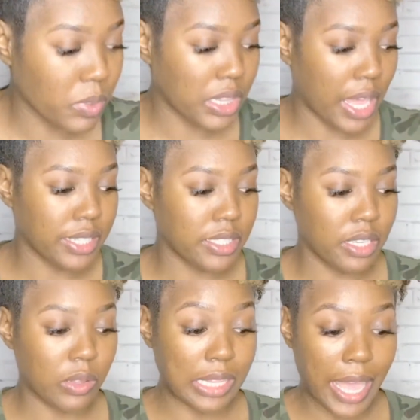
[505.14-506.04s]
with
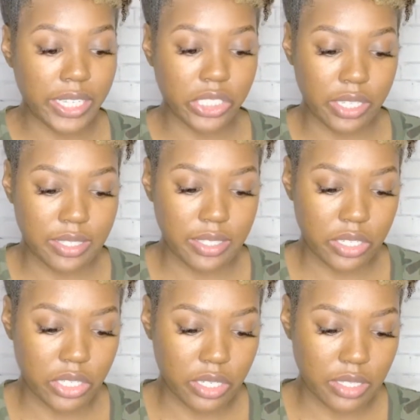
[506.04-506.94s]
lash
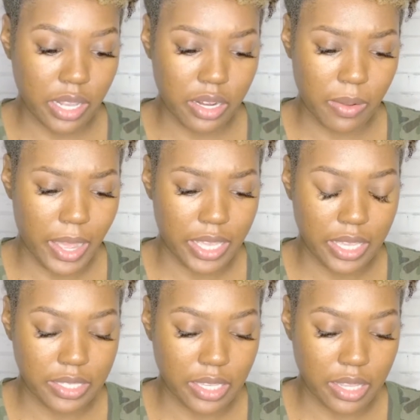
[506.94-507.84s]
extensions, I don't know why I
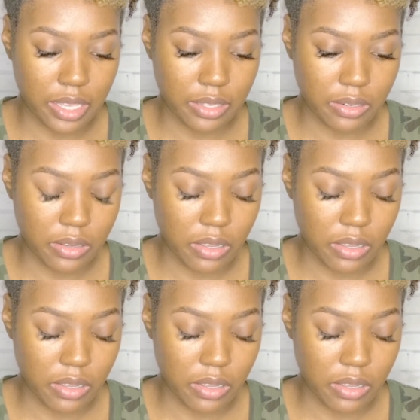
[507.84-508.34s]
can't say that.